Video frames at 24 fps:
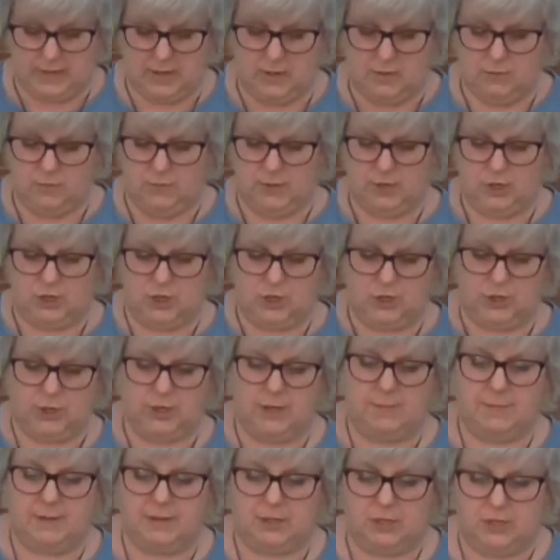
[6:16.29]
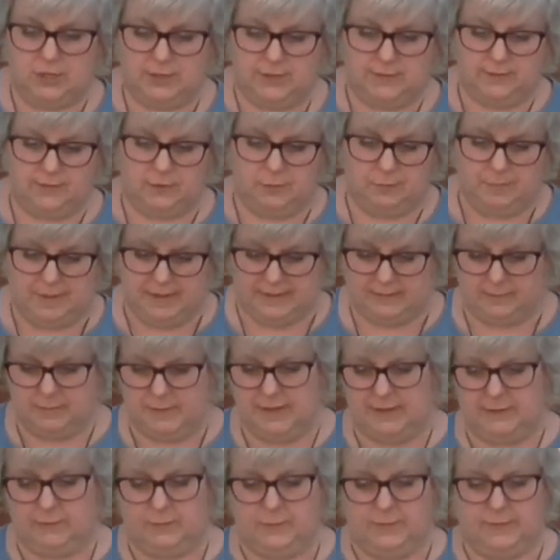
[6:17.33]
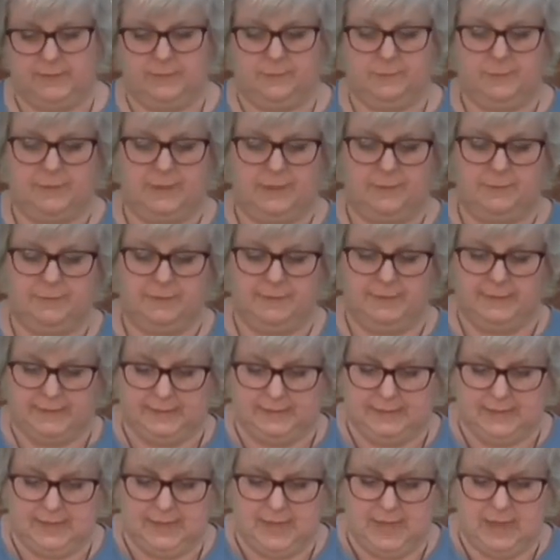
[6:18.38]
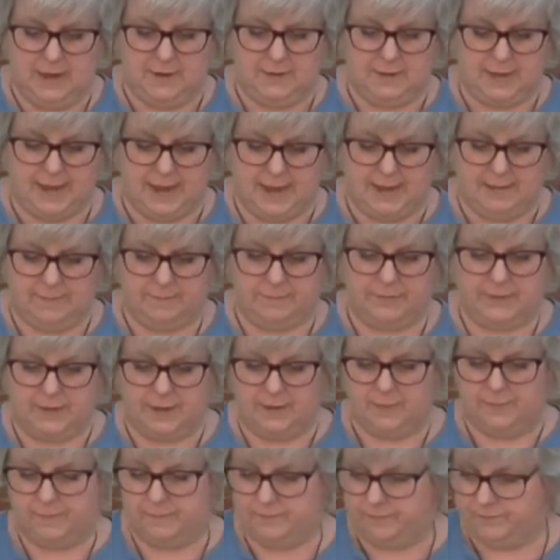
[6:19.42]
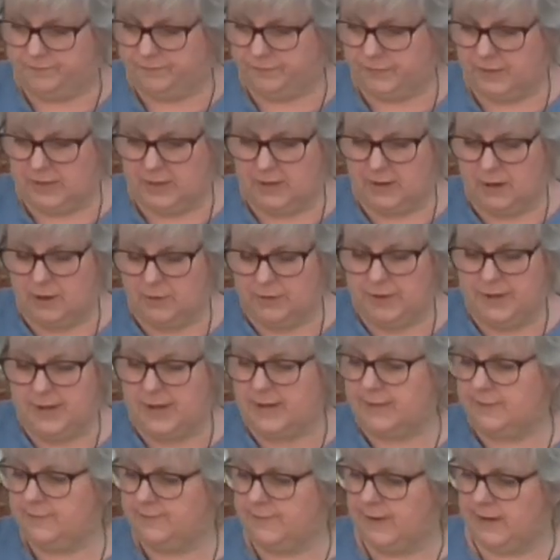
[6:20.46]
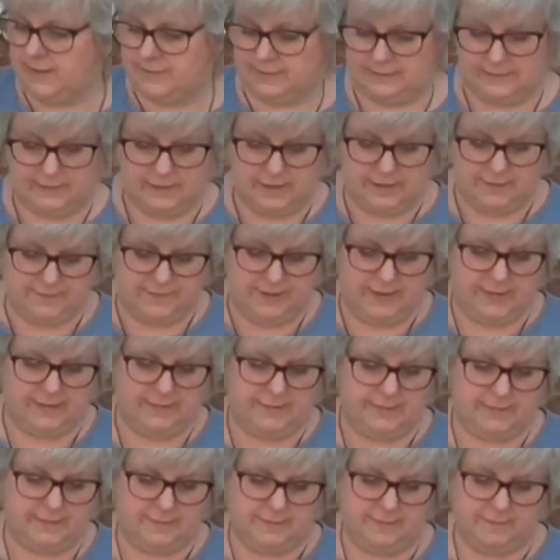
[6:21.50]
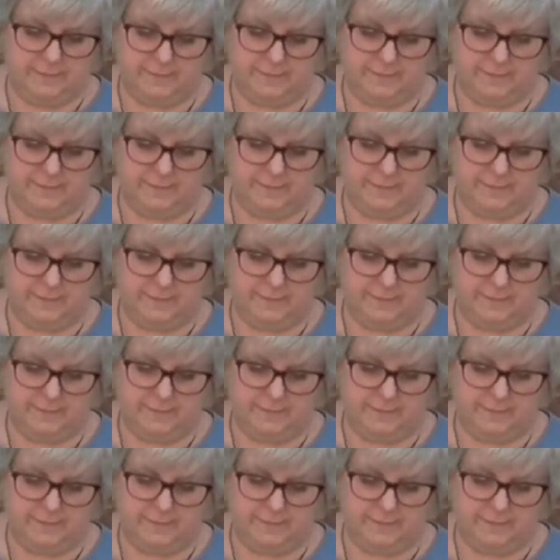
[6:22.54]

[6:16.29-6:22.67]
which you can imagine he's not best pleased with sometimes. Okay, so on a nice flat surface,